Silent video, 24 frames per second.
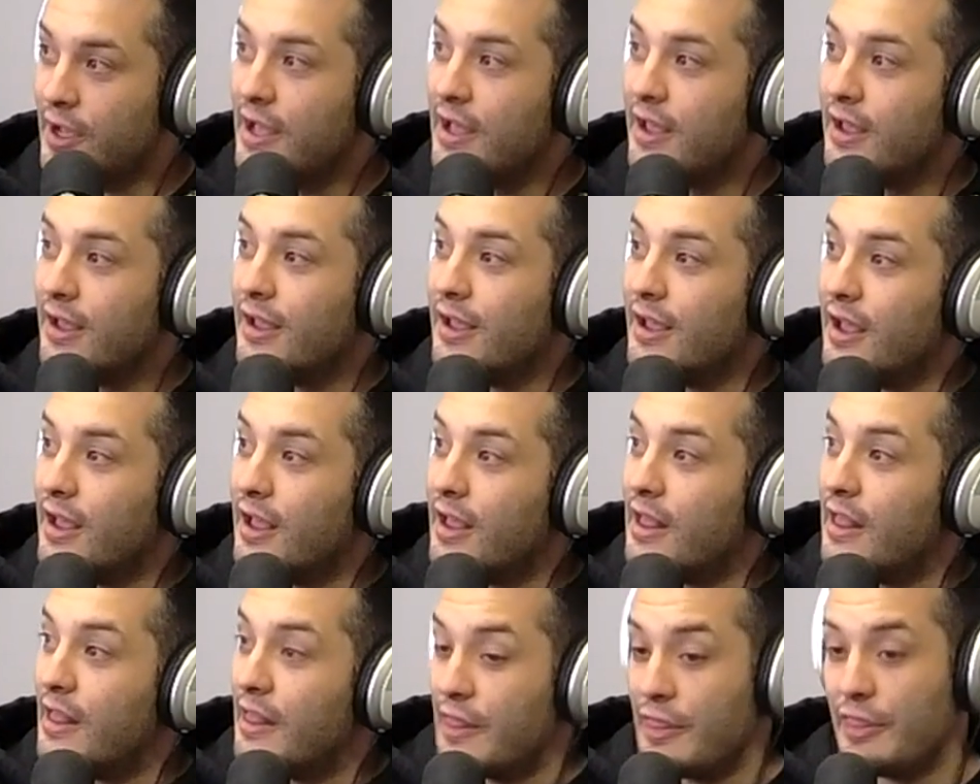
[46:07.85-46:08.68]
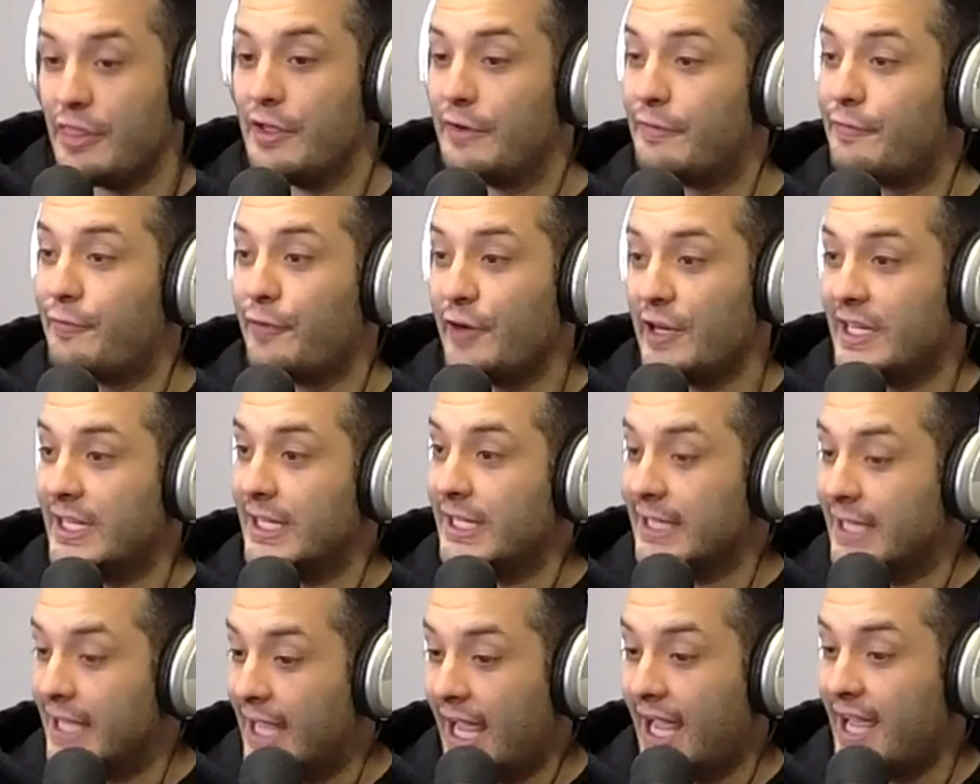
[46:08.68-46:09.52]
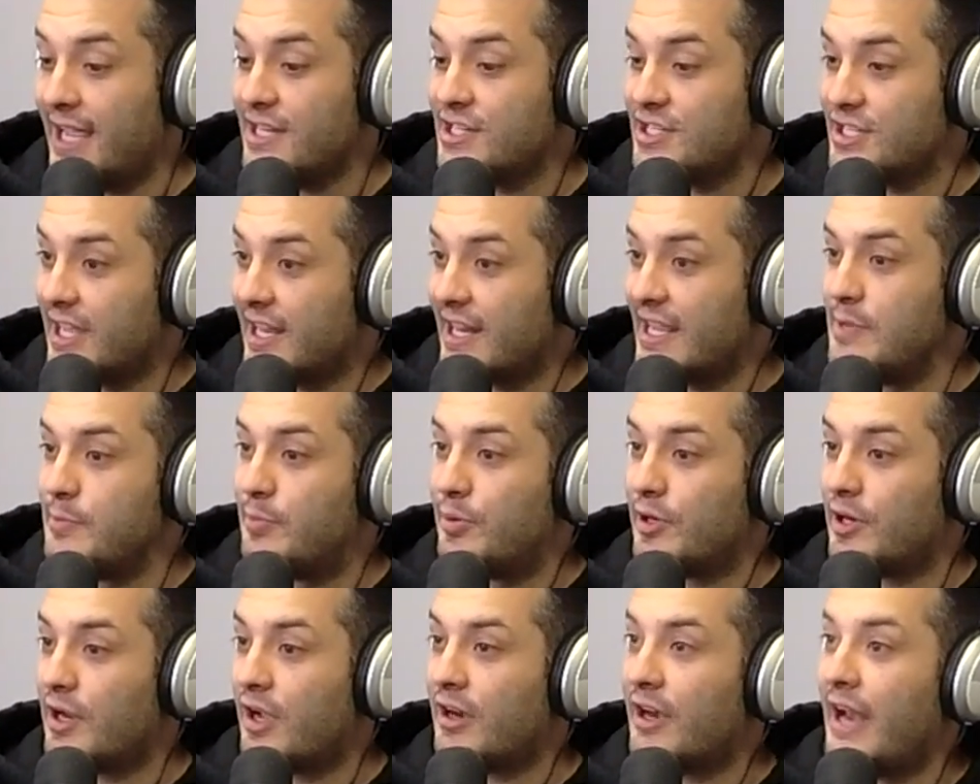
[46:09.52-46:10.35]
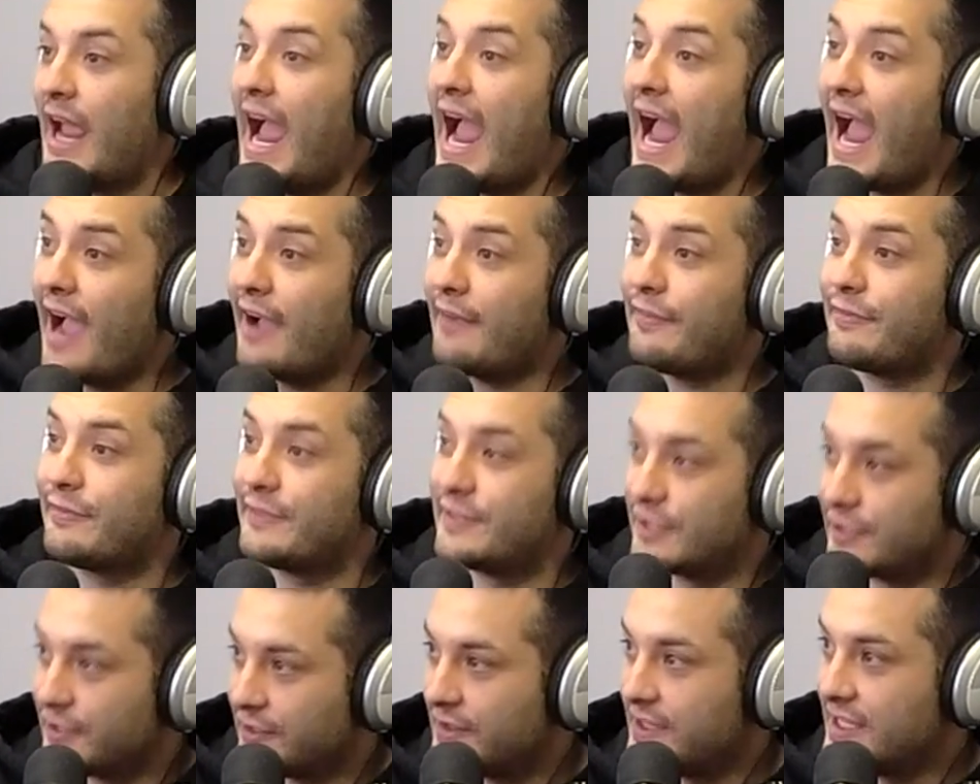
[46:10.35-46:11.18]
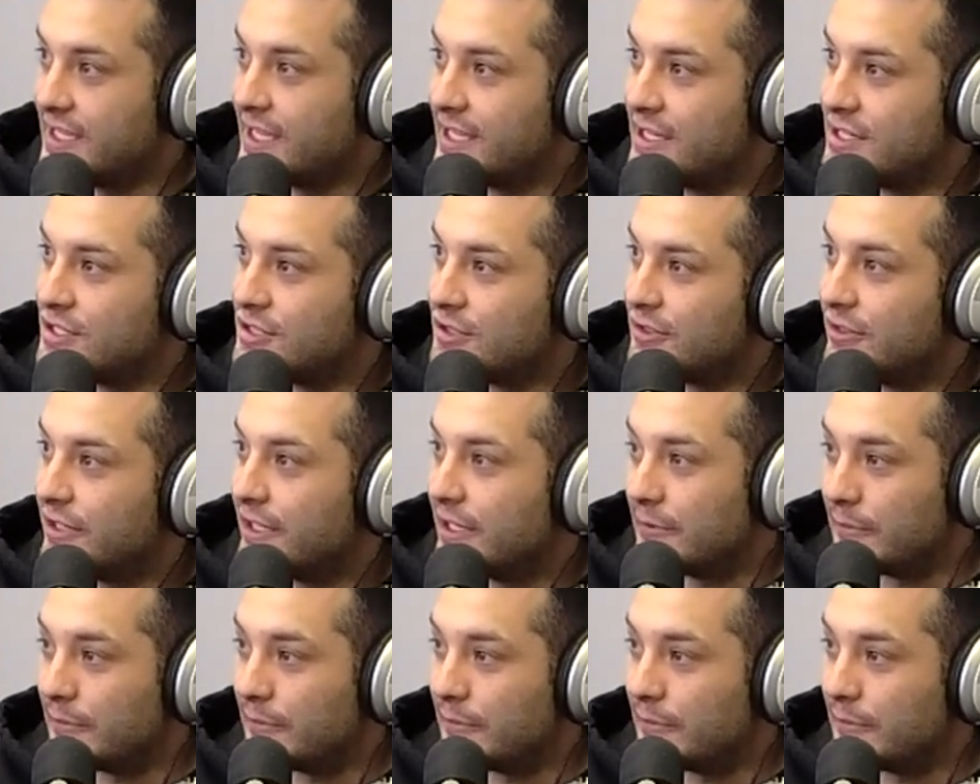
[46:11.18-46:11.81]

Rollerblades. The freaking cage that he put on after the injury.